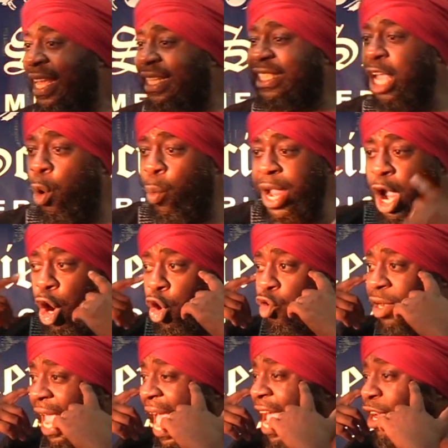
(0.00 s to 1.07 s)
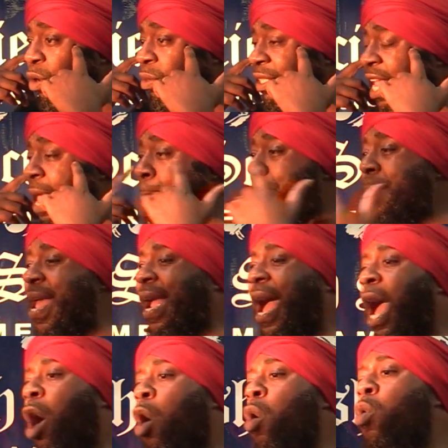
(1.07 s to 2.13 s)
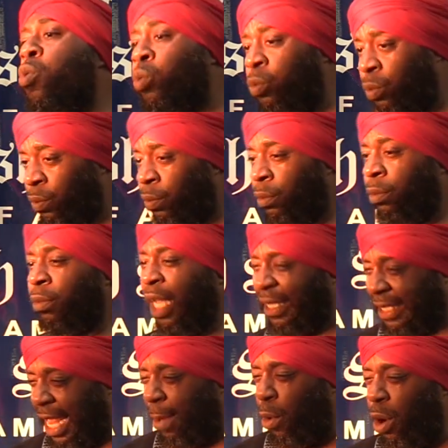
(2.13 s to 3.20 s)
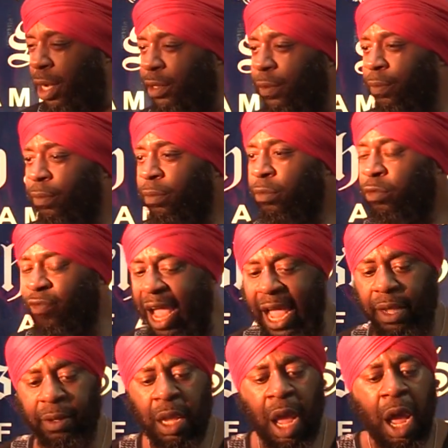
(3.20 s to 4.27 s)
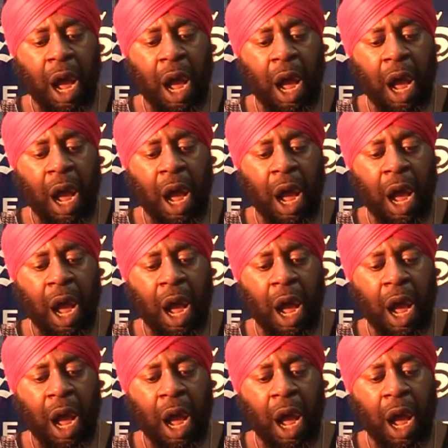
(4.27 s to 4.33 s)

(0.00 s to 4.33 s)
He said, we are creators and make our own. Islam, right?